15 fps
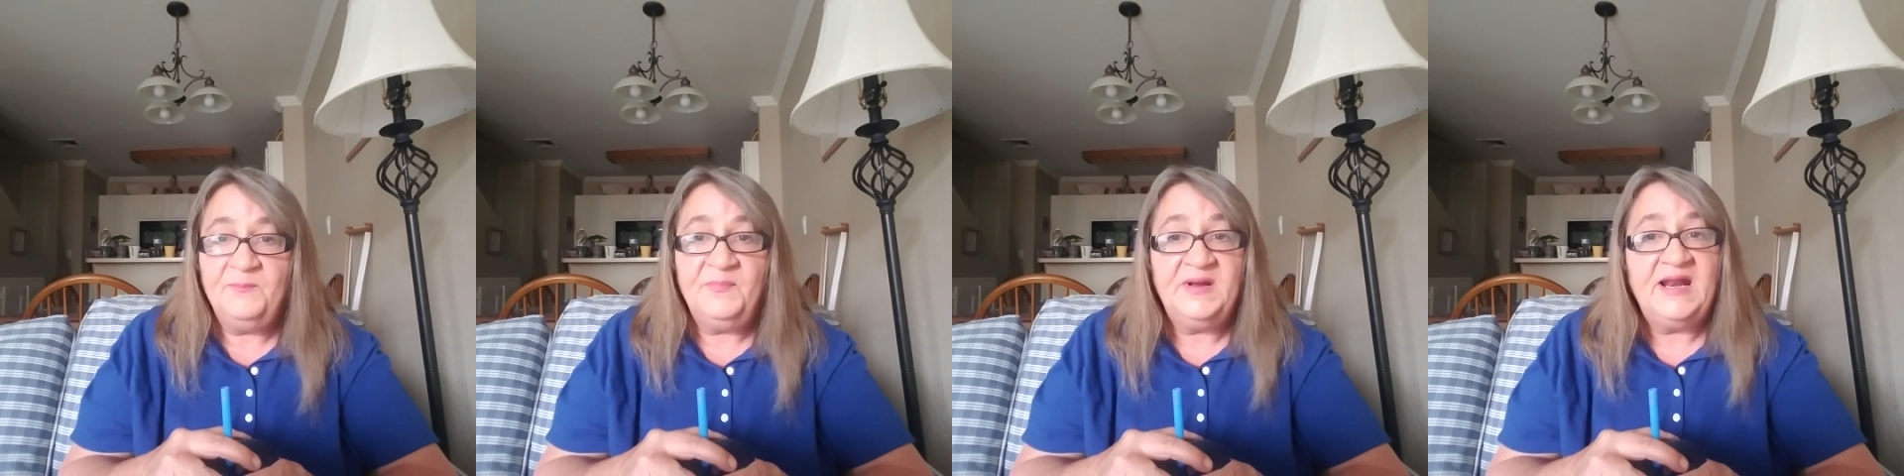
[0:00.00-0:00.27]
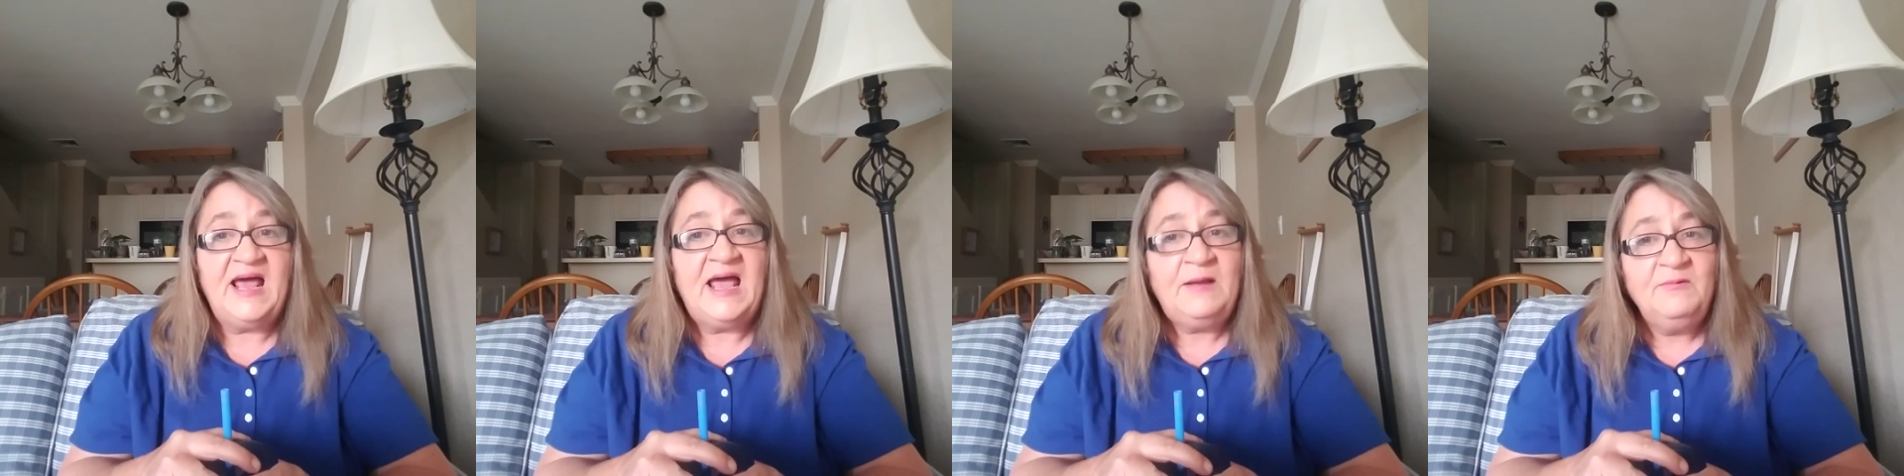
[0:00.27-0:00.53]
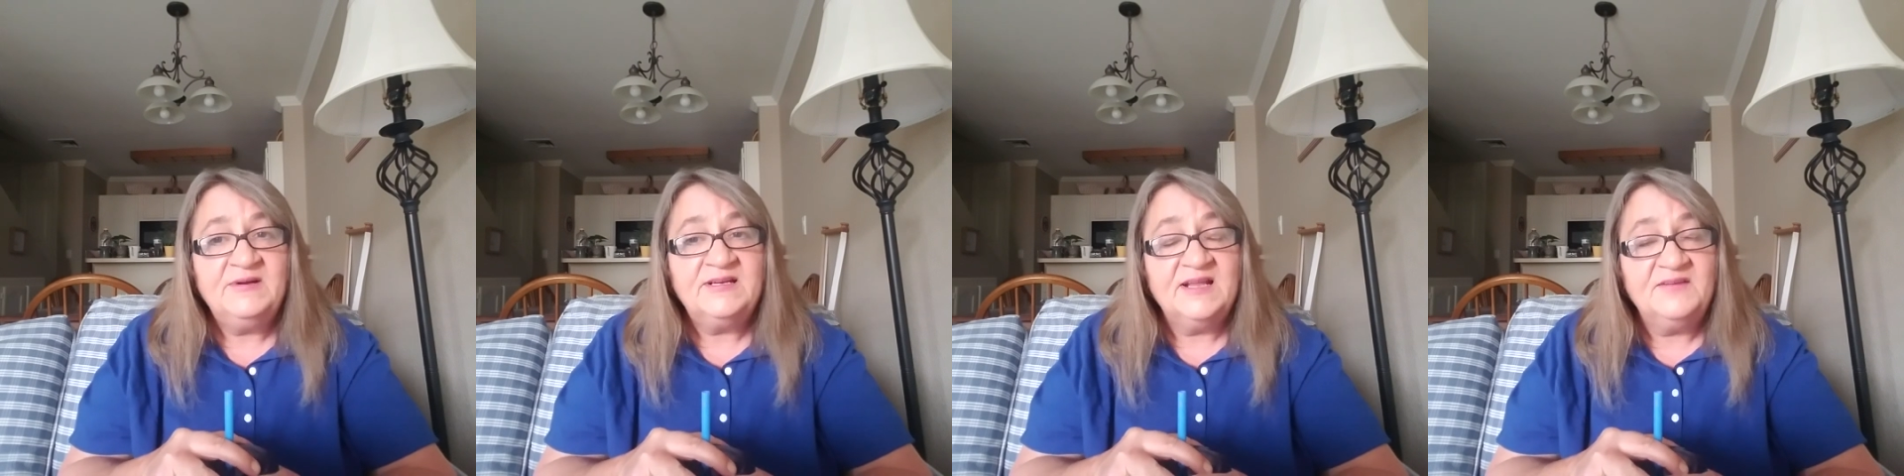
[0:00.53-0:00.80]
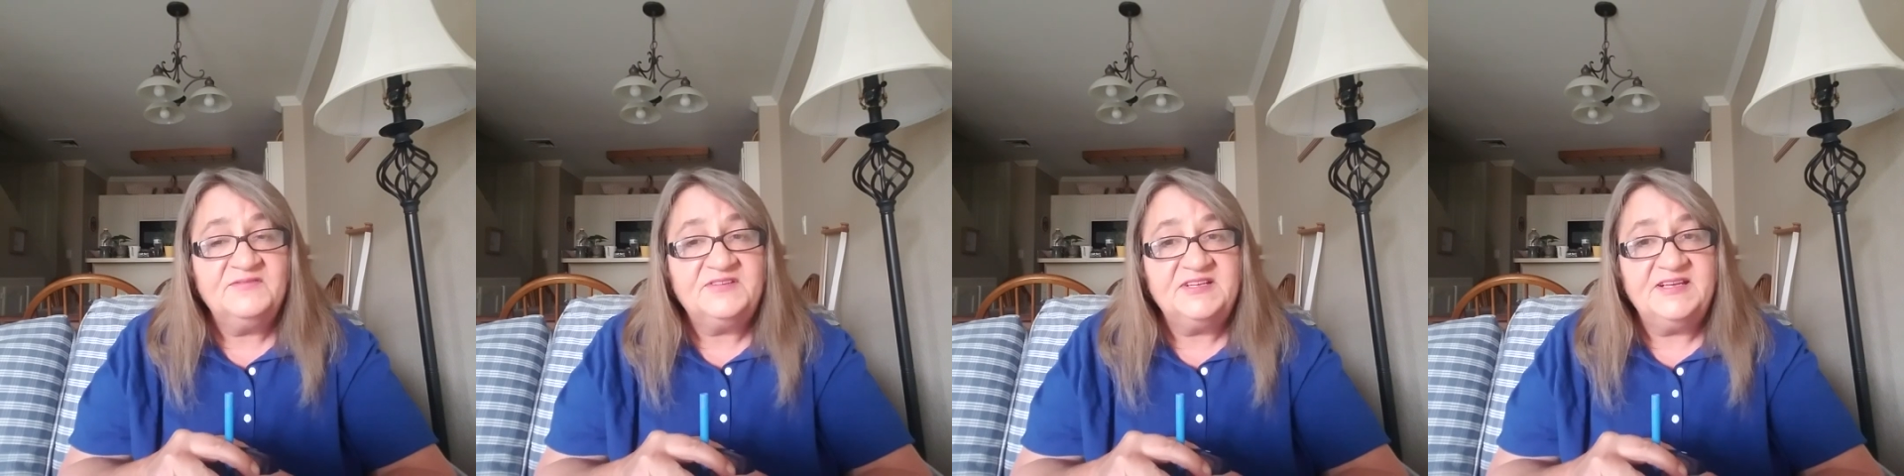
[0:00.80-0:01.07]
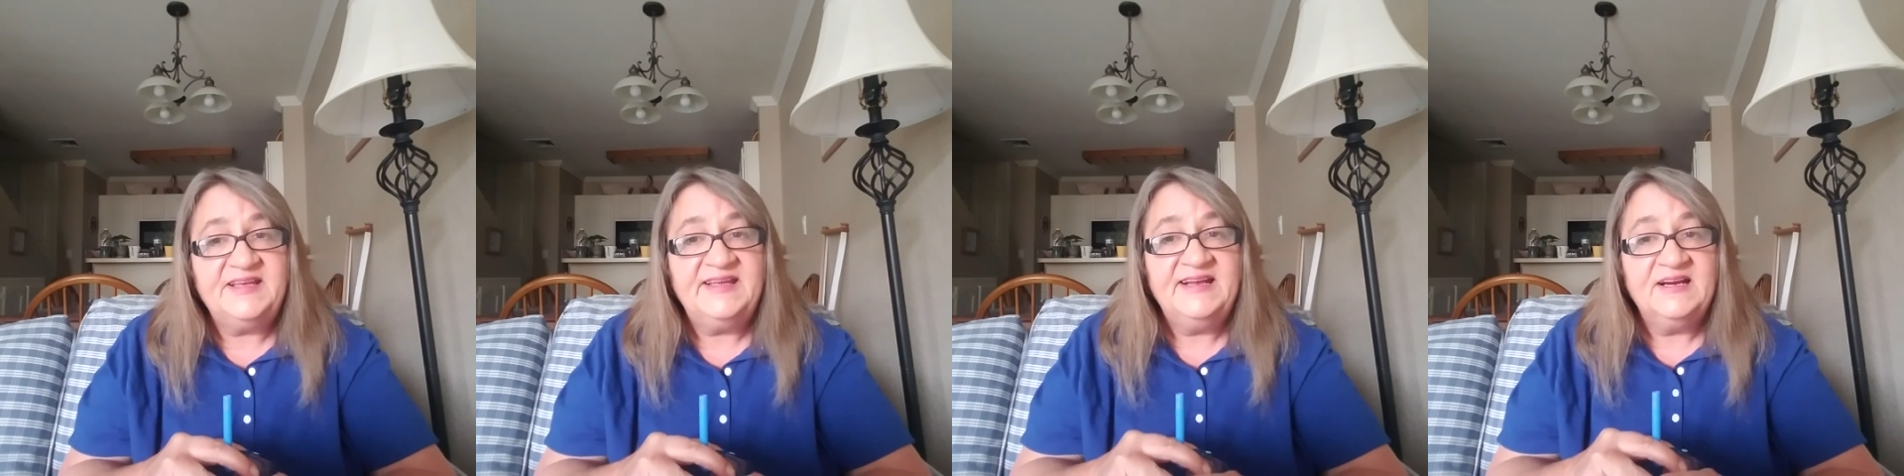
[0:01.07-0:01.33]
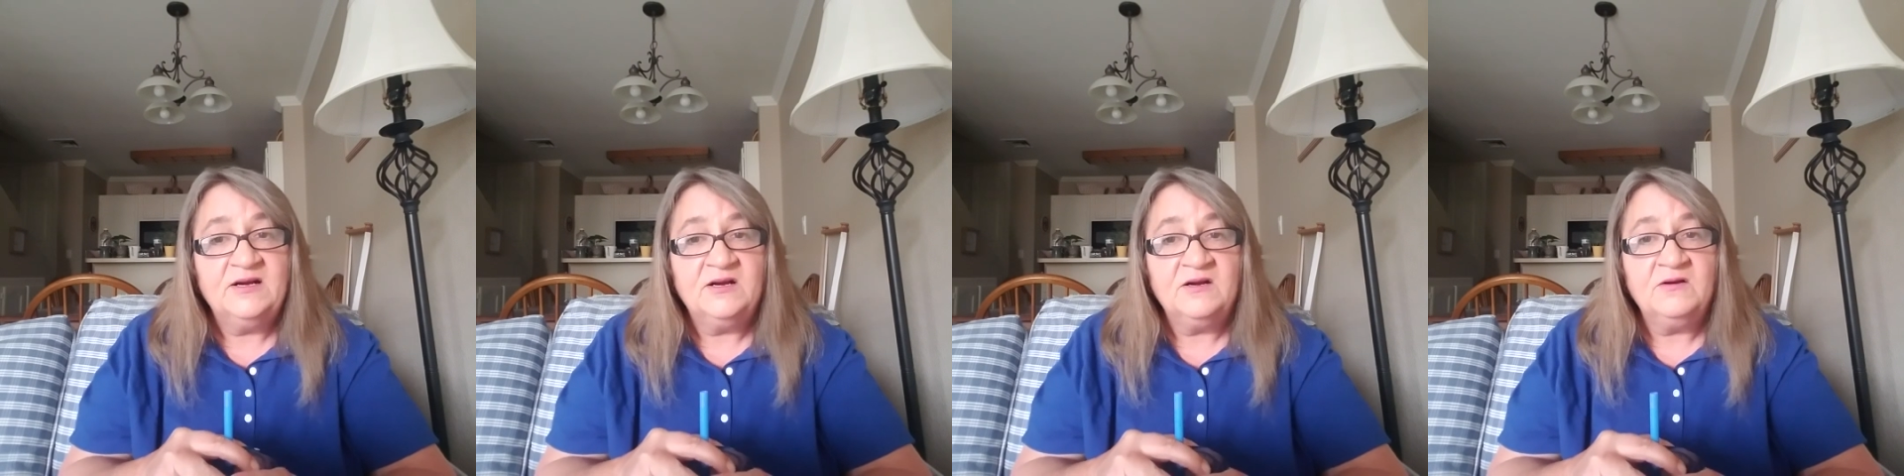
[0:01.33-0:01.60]
but I would love to
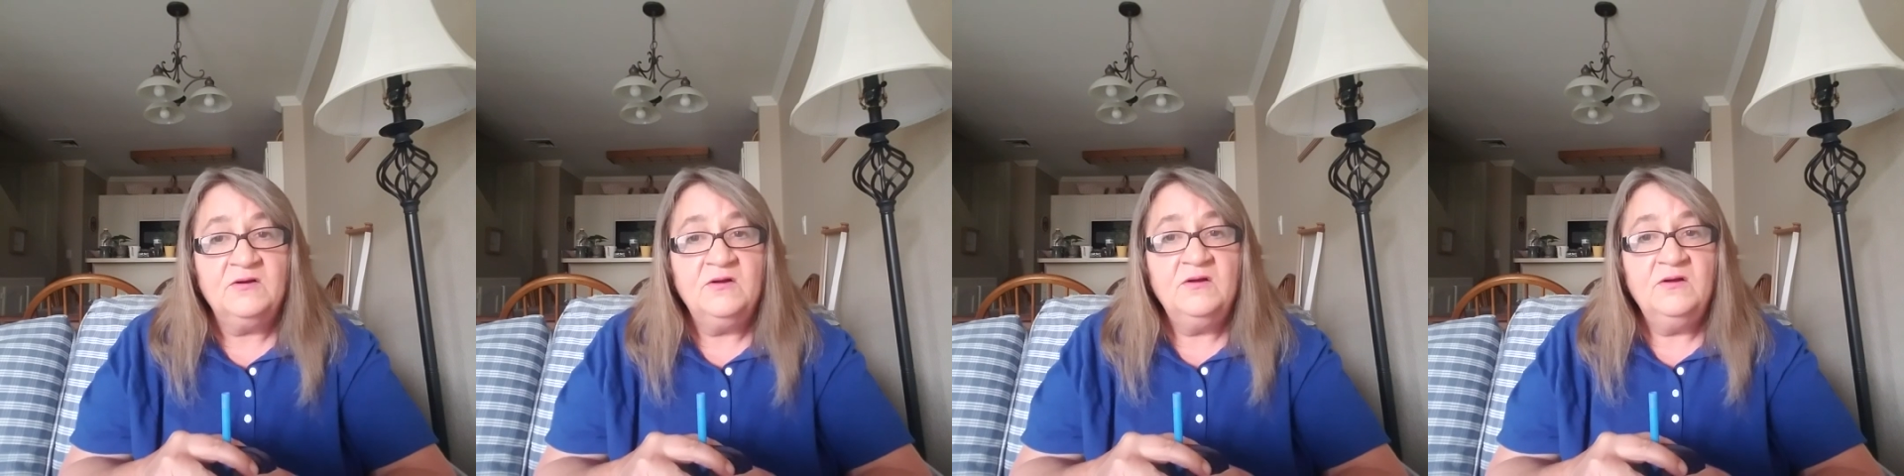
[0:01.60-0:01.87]
hear